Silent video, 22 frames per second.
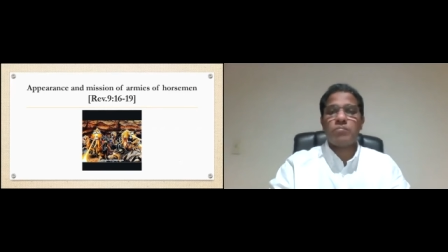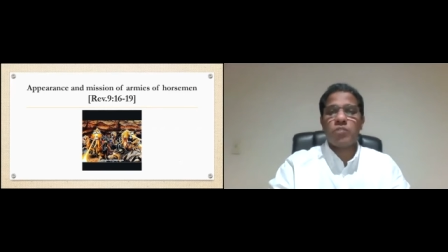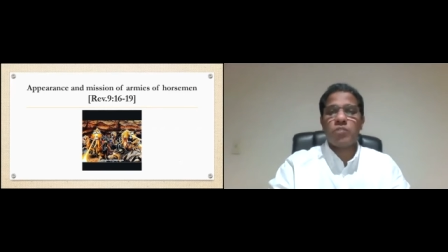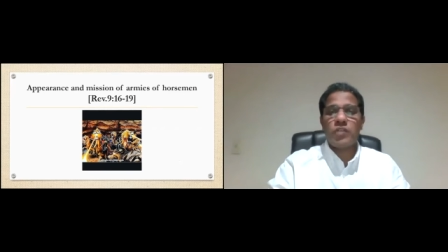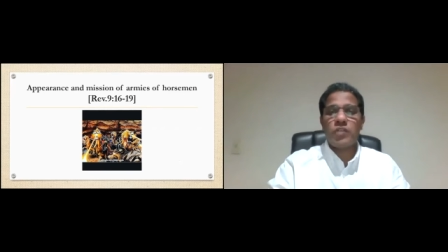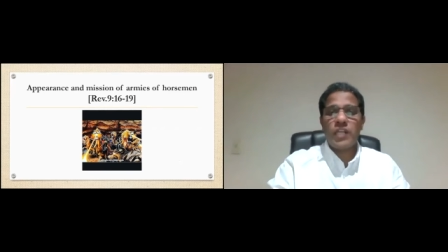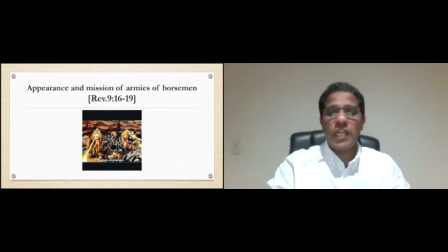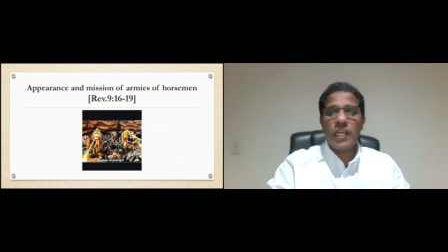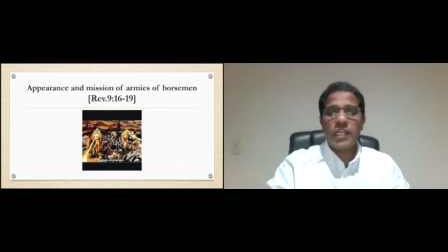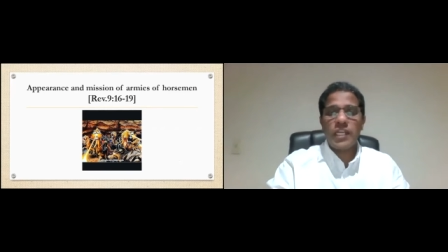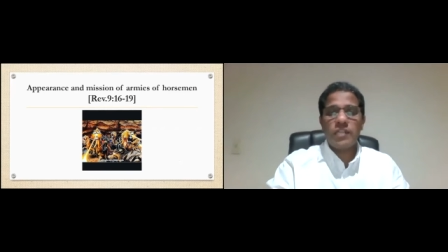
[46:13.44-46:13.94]

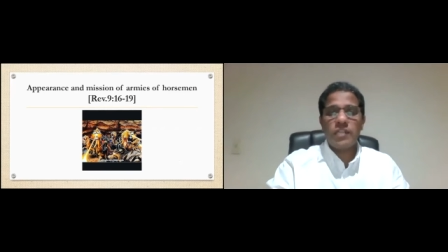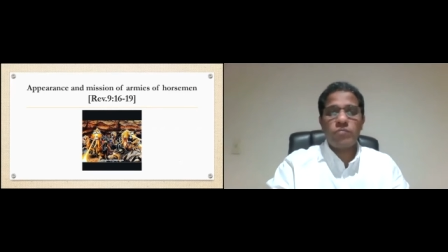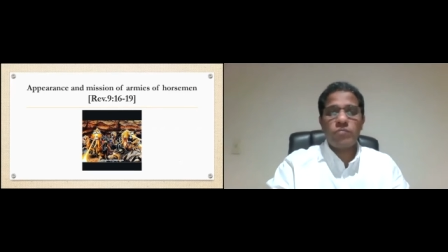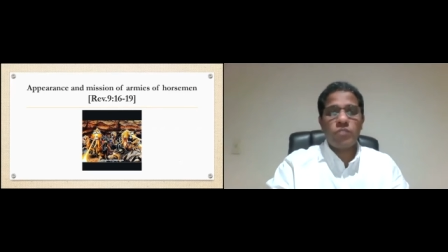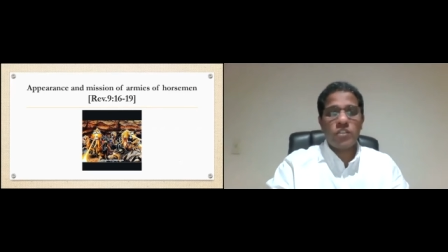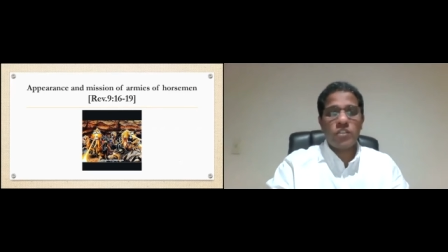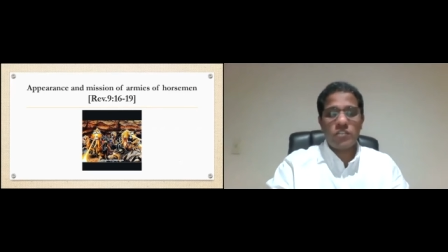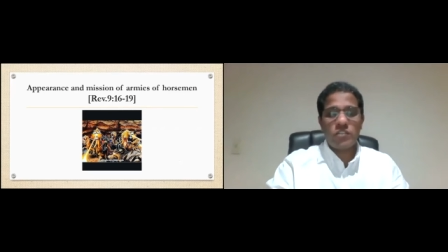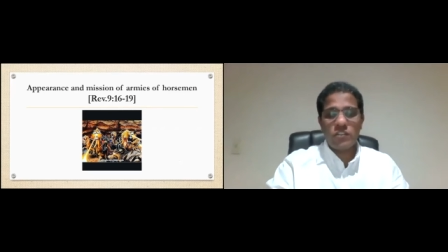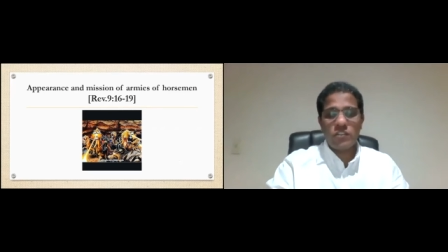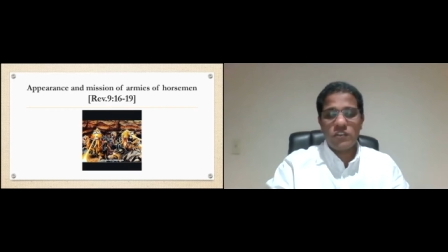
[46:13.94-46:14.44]
Chapter
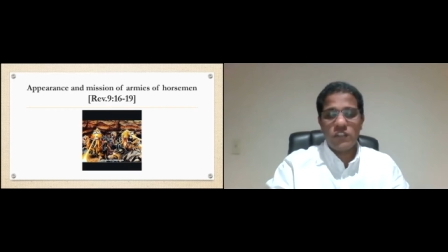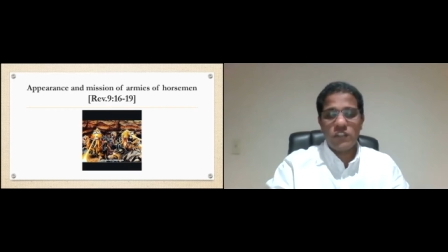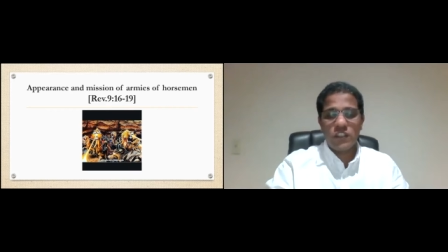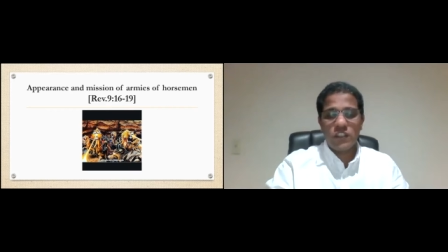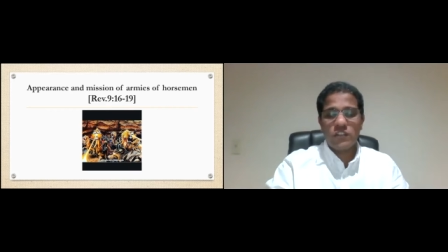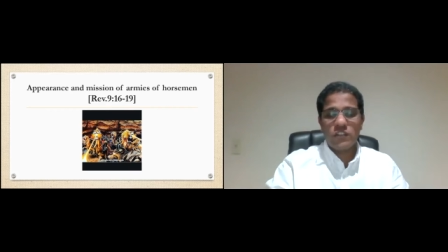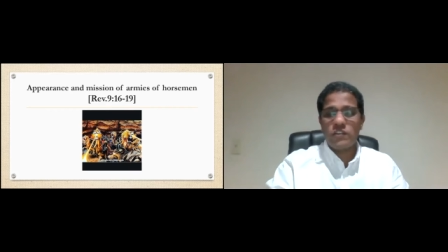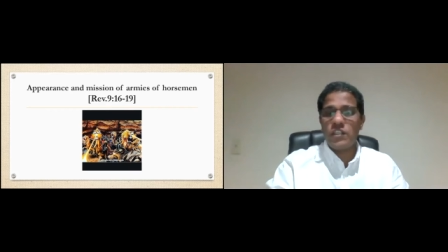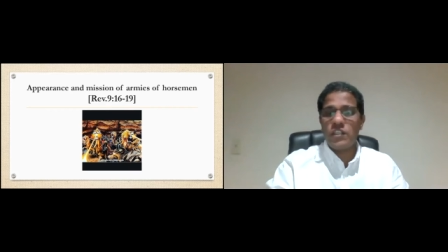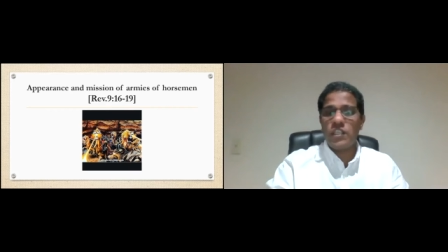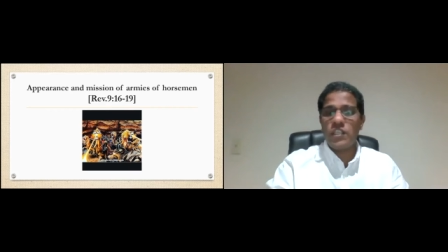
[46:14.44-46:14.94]
9, verses
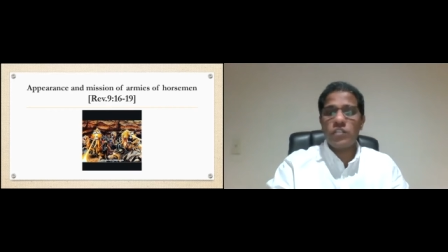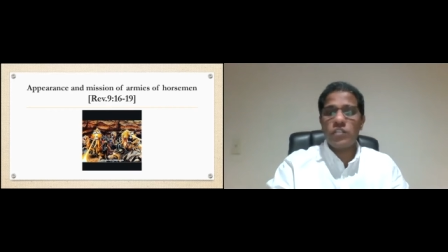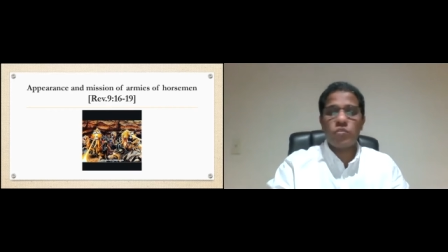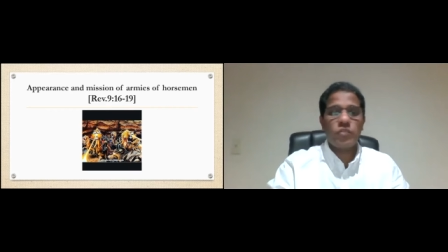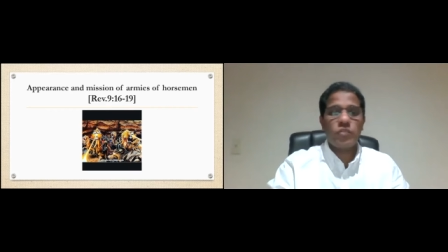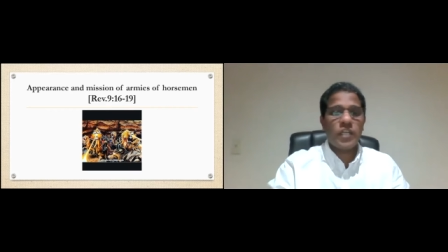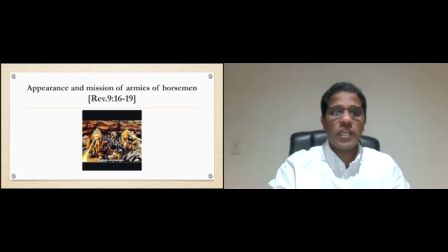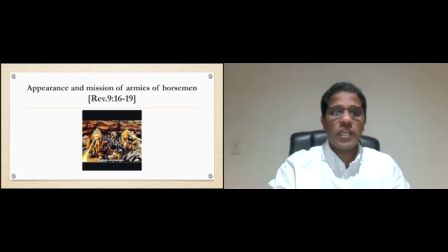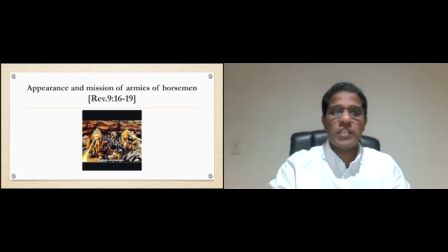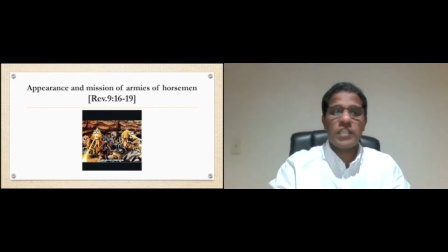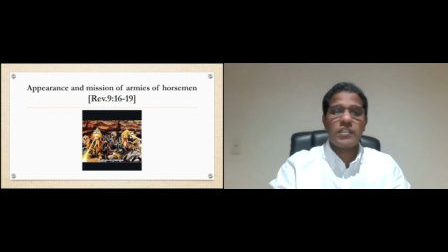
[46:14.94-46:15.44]
16
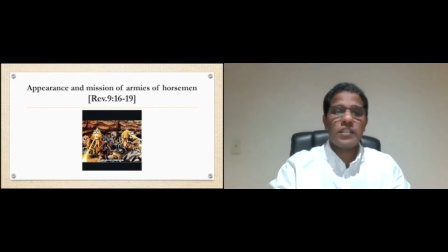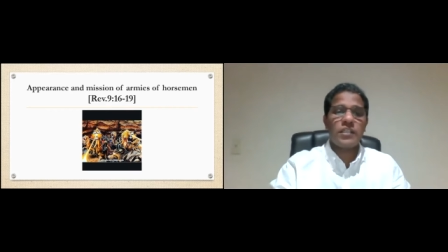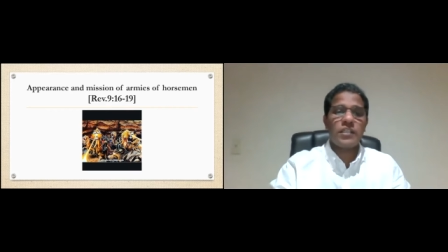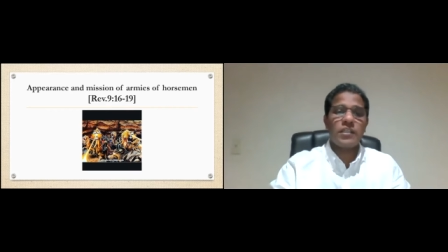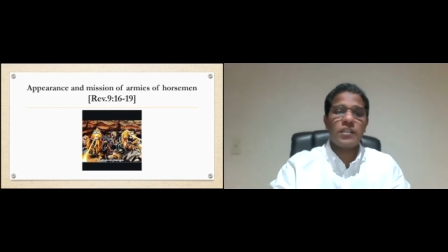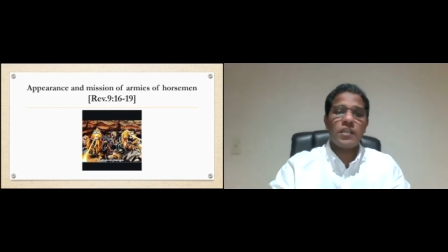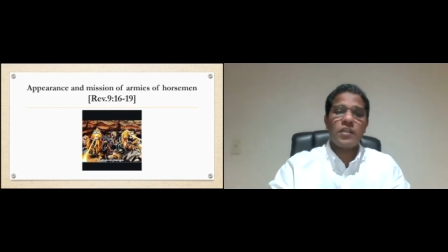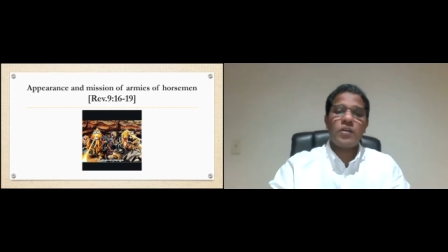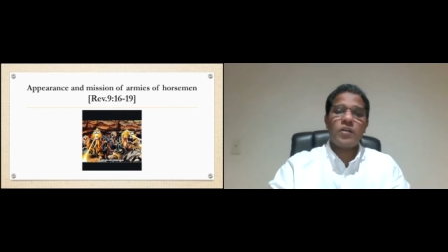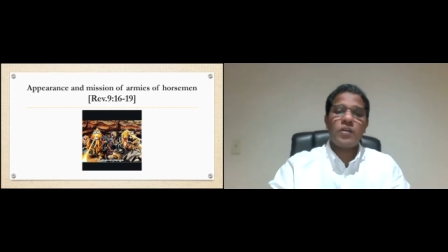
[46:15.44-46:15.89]
to 19.